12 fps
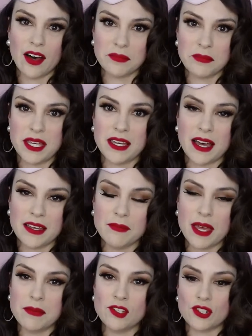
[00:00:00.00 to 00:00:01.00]
on me, I
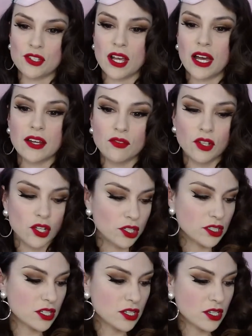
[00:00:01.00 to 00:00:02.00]
maybe should not have
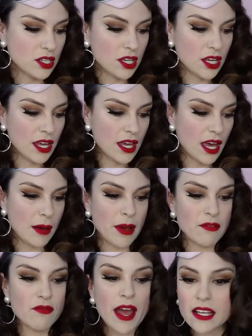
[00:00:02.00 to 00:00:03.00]
looked at
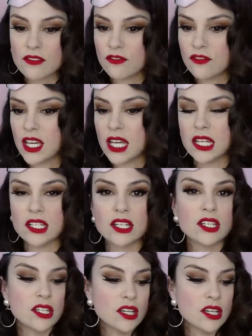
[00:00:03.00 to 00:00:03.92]
my Reddit feed